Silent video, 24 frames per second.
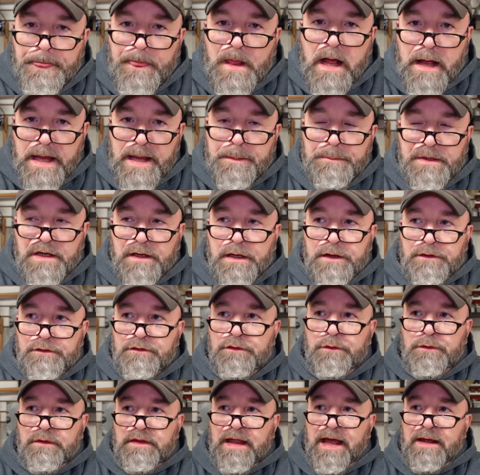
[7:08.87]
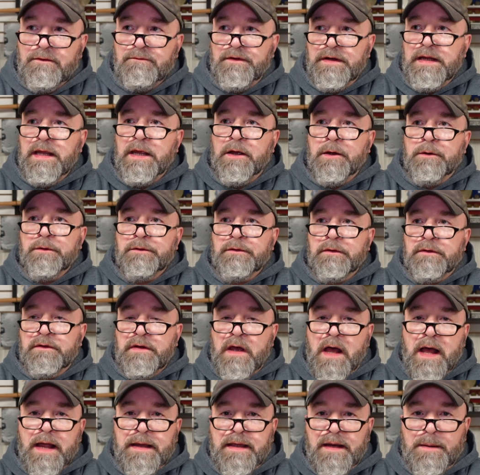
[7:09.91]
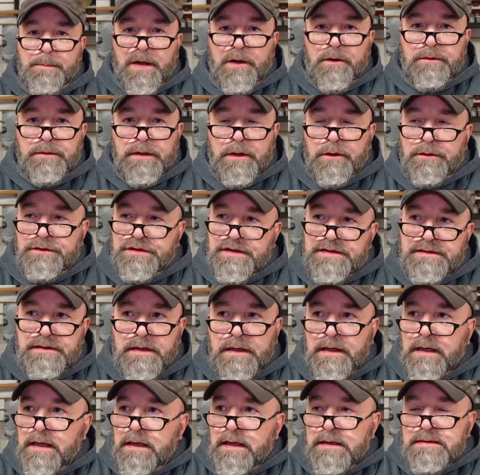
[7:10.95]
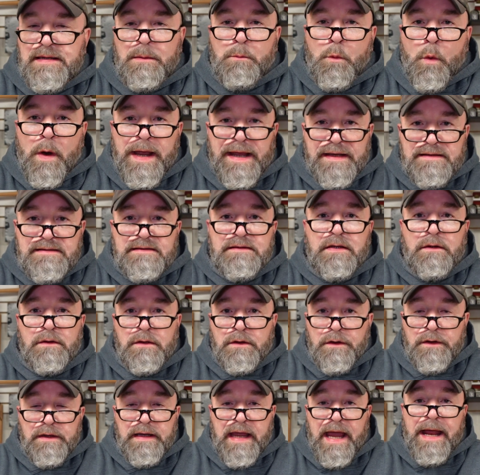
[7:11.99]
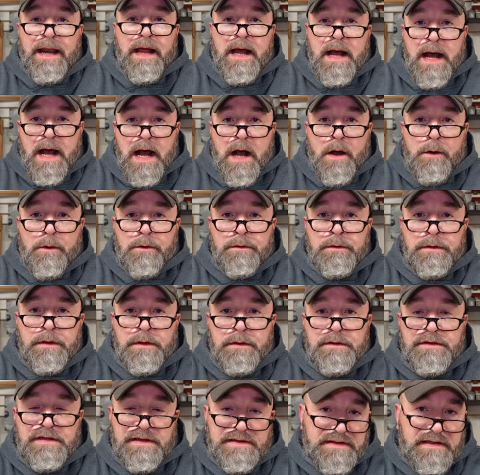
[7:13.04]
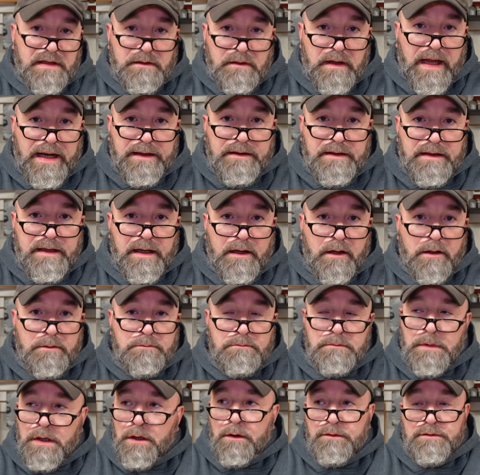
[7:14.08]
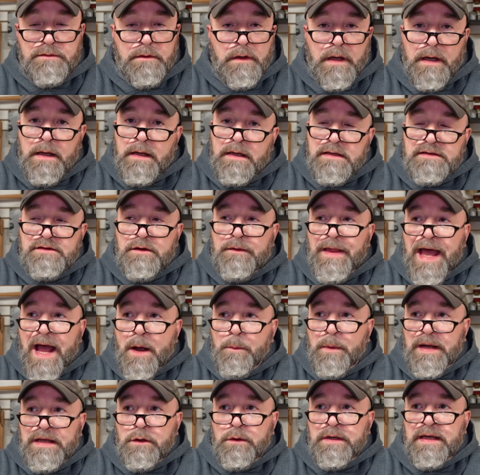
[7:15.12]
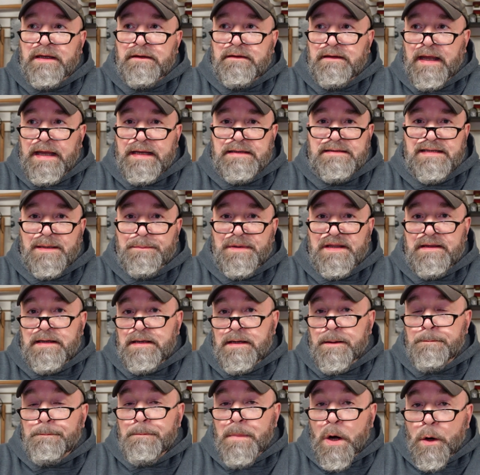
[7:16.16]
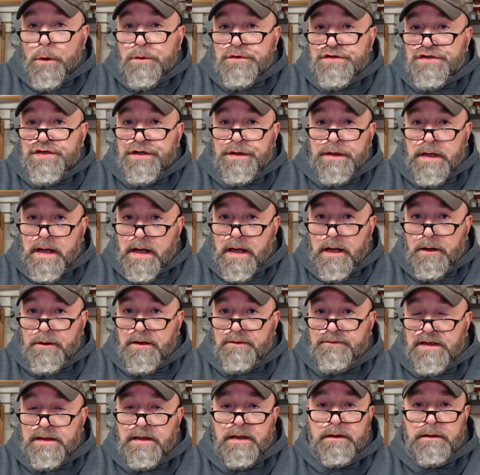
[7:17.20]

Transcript: I am going to shoot that video talking about, you know, just some ways to look at how to select gear, you know, so that way you can take some of the emotion out of it.